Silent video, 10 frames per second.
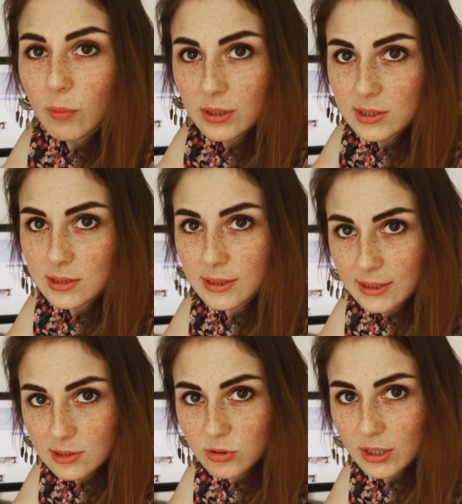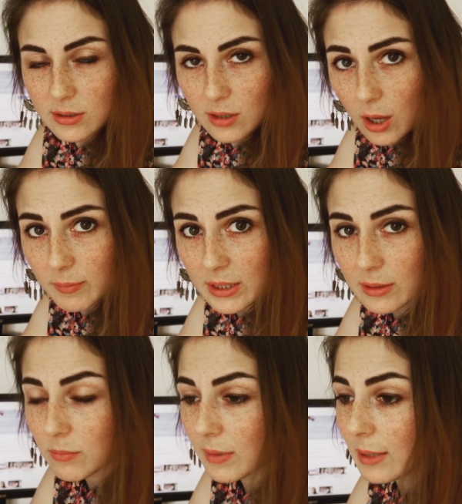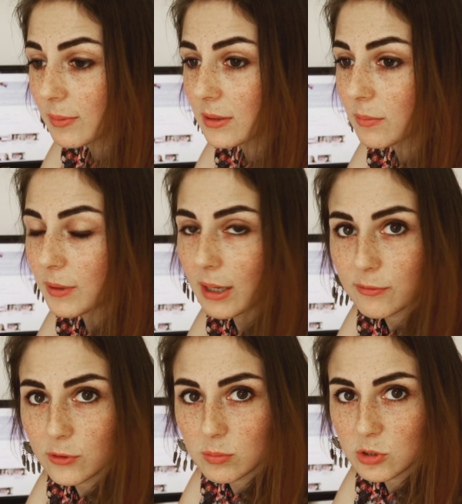when is the next train coming? Maybe the platform